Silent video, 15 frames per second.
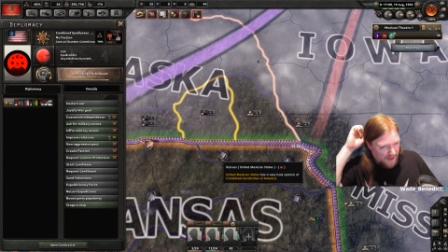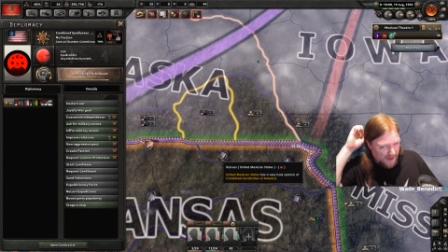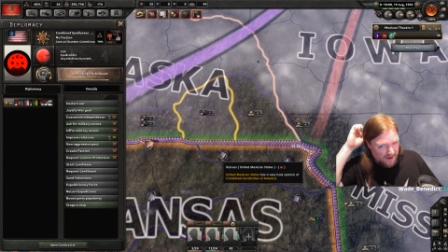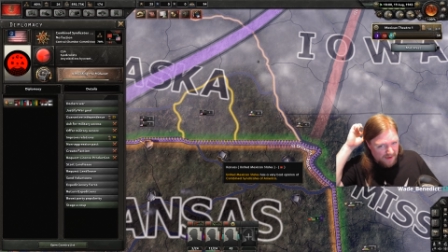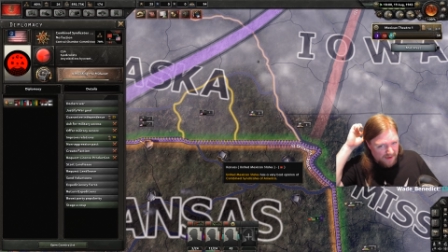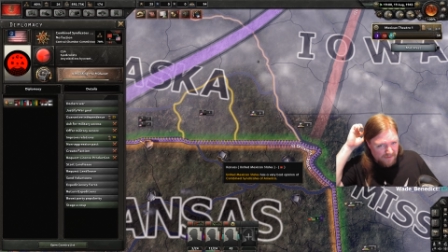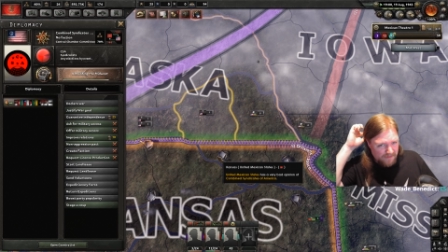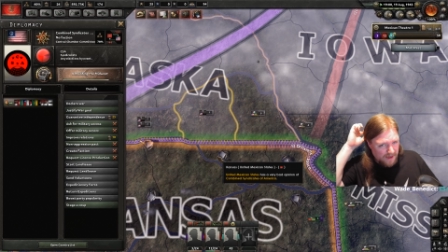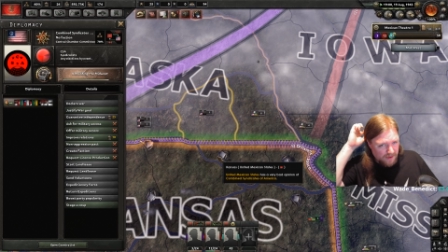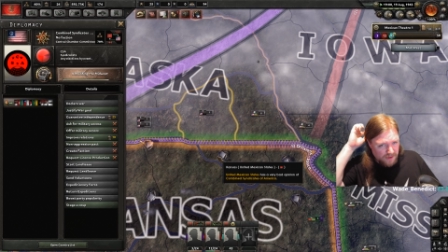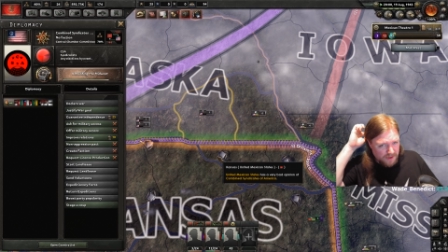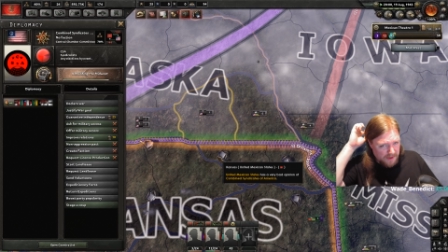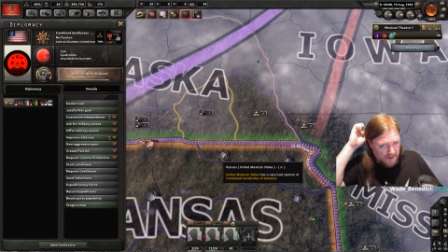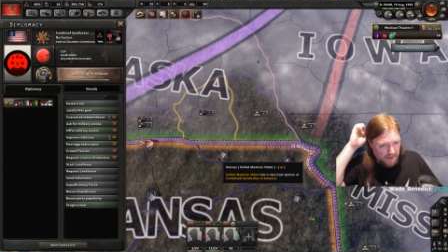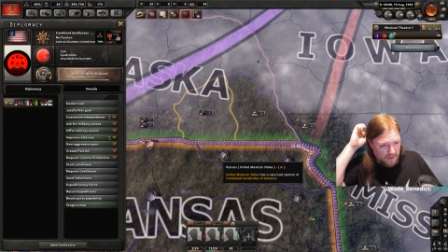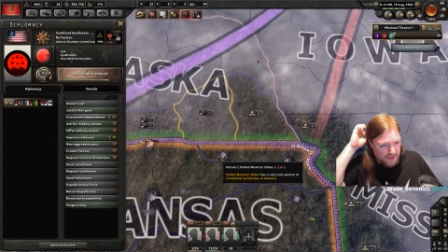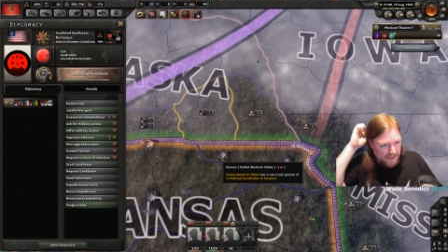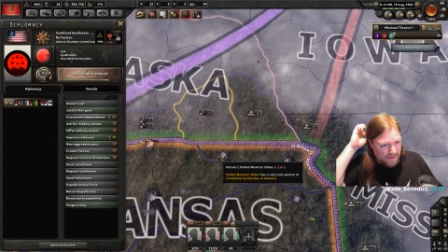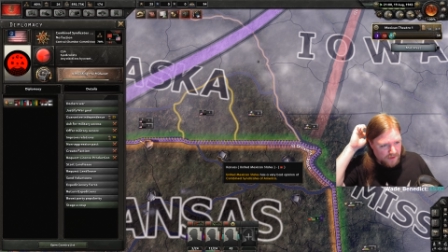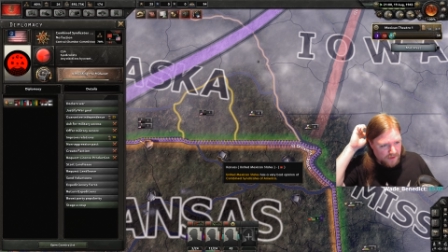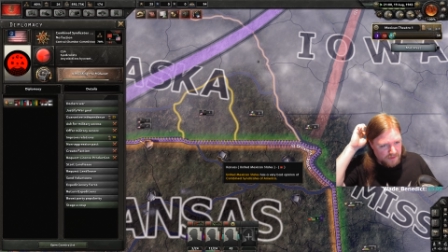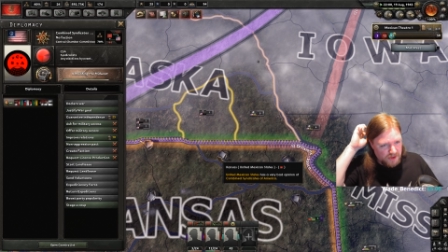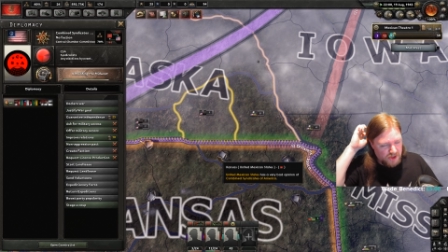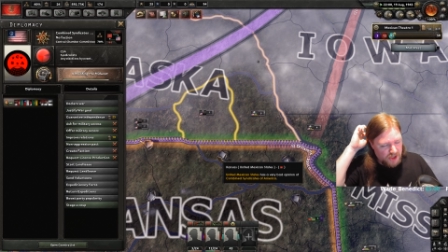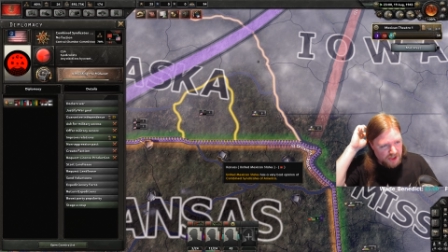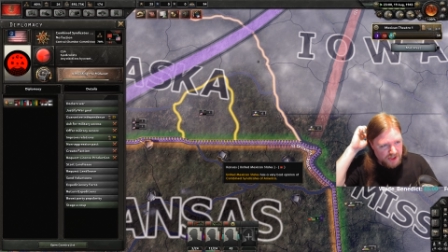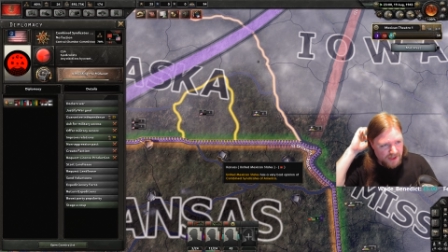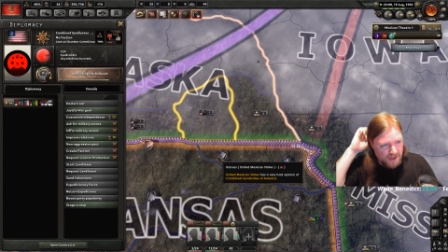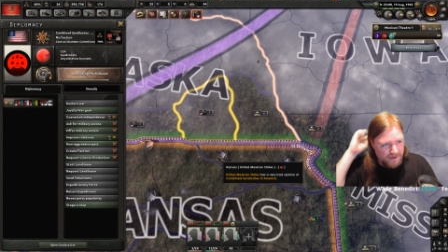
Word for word: get an event or something which allows them to change their